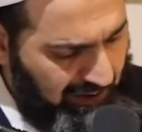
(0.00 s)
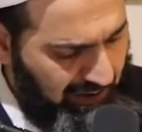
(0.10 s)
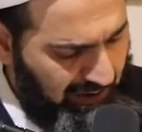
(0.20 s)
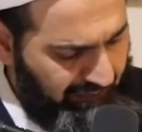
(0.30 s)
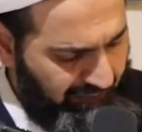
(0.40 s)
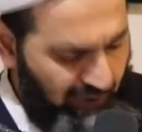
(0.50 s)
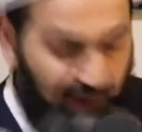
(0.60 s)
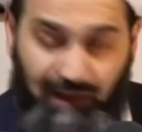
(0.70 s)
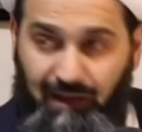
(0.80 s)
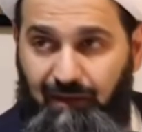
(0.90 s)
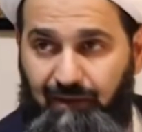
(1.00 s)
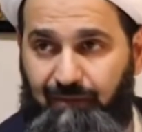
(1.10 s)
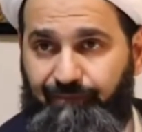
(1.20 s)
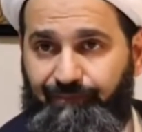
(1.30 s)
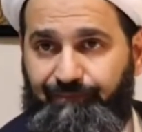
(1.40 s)
if one can.
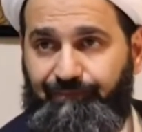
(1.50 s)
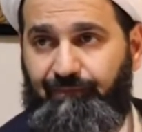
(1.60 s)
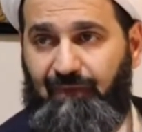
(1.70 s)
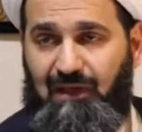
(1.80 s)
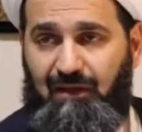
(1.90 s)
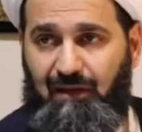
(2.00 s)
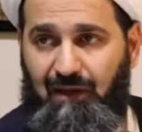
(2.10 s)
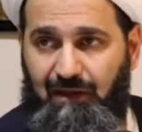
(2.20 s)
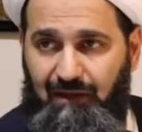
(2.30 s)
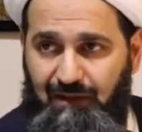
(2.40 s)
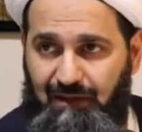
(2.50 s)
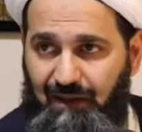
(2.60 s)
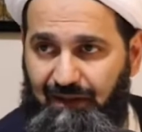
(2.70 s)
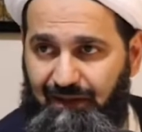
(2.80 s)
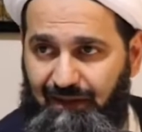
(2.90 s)
It's
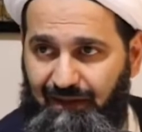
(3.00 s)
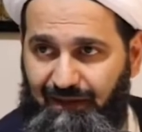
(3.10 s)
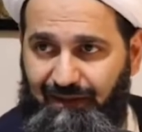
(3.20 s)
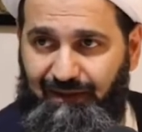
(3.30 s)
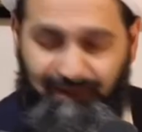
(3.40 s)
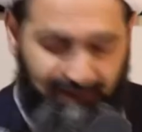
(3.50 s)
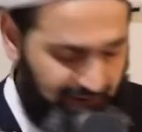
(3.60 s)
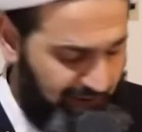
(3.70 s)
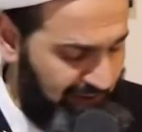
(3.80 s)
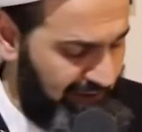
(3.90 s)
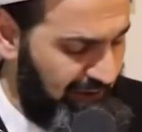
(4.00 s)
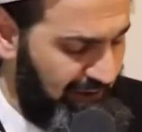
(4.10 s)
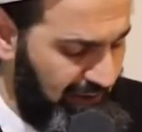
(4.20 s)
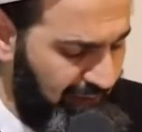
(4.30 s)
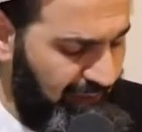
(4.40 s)
not,
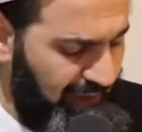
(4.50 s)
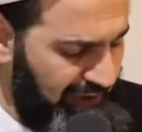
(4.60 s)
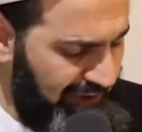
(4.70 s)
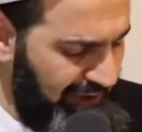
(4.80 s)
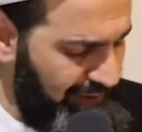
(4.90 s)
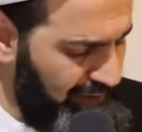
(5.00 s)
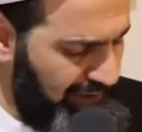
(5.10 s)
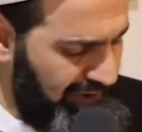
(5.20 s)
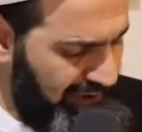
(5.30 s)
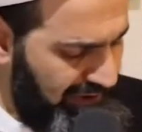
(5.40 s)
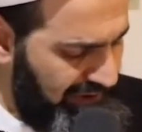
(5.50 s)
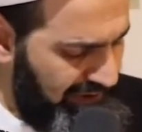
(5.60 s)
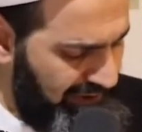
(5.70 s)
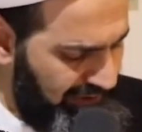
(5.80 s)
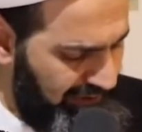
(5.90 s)
if one is able,
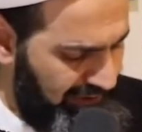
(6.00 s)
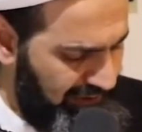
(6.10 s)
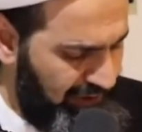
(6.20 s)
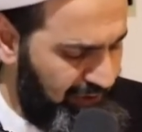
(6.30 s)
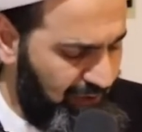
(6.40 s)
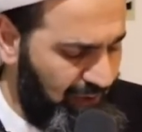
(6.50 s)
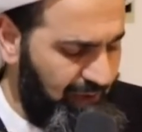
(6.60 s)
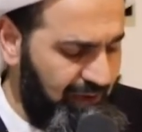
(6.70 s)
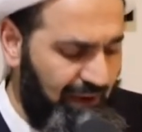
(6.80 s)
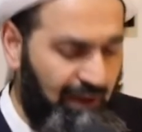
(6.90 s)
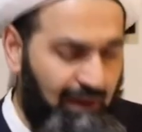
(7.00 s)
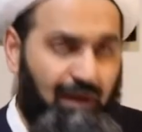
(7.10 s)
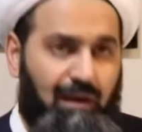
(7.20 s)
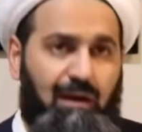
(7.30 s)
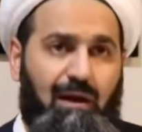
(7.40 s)
and so
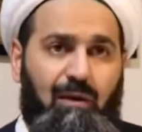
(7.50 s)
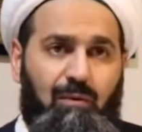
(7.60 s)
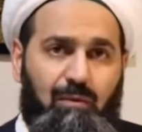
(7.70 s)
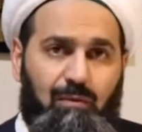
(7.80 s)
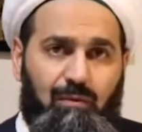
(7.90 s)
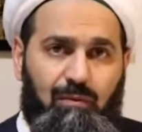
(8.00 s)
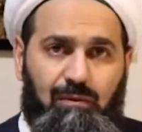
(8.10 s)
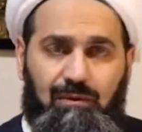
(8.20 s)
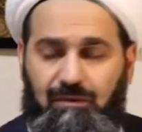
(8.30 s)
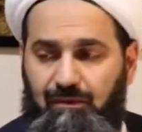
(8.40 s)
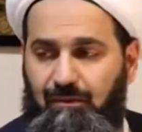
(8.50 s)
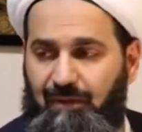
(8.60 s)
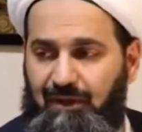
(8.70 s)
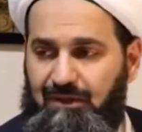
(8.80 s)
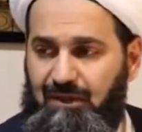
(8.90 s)
inshallah,
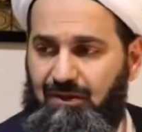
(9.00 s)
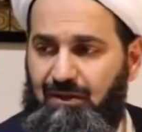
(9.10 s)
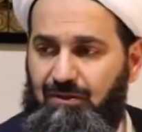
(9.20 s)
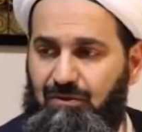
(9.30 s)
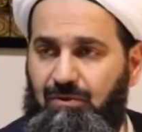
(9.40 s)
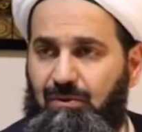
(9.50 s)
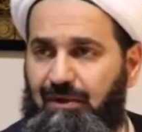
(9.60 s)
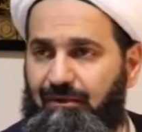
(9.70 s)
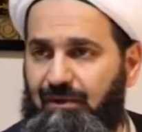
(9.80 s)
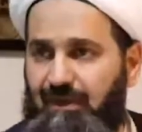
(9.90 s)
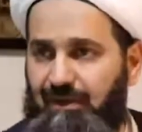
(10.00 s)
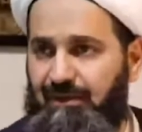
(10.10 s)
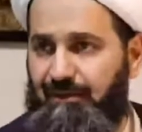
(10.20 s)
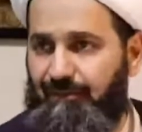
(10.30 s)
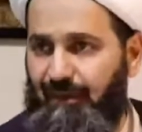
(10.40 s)
my intention is to do it every
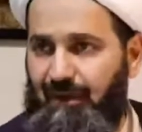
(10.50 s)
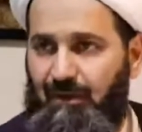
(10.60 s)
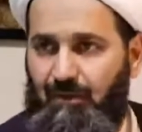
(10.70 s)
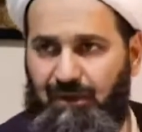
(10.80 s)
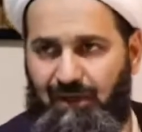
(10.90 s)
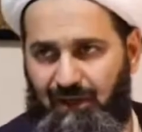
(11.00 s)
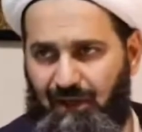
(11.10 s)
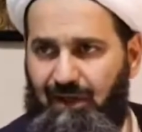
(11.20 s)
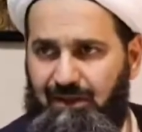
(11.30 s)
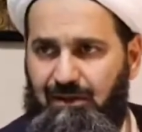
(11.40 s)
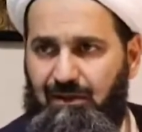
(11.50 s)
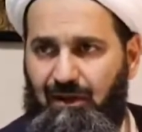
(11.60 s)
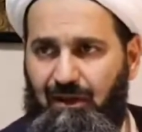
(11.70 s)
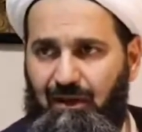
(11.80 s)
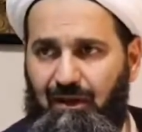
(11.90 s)
night. We did it last year, I
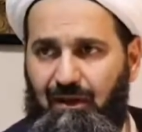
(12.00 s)
think.